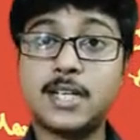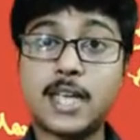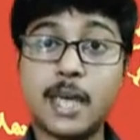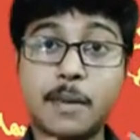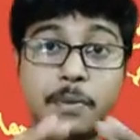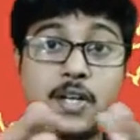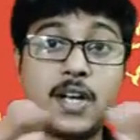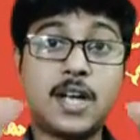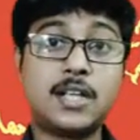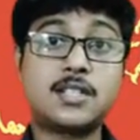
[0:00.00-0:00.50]

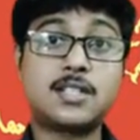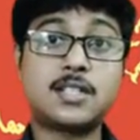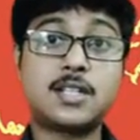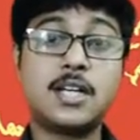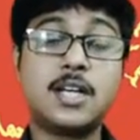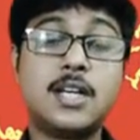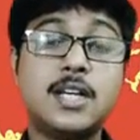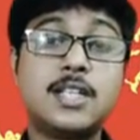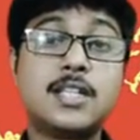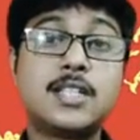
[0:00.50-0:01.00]
capitalist
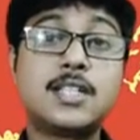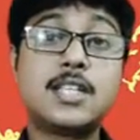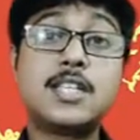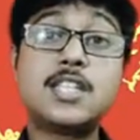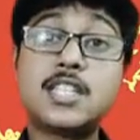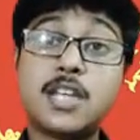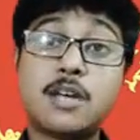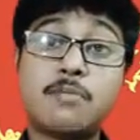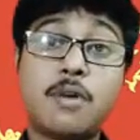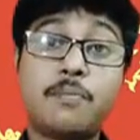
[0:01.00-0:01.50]

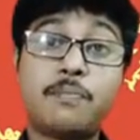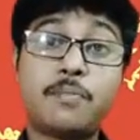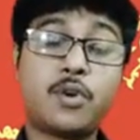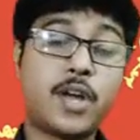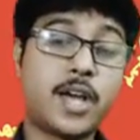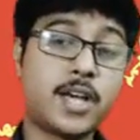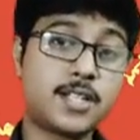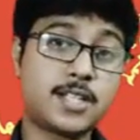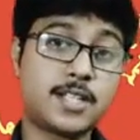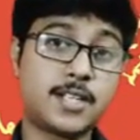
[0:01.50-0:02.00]
system of
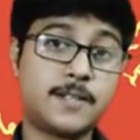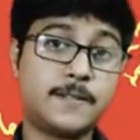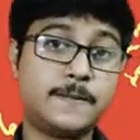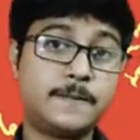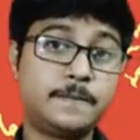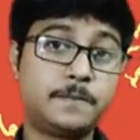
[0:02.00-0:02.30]
production.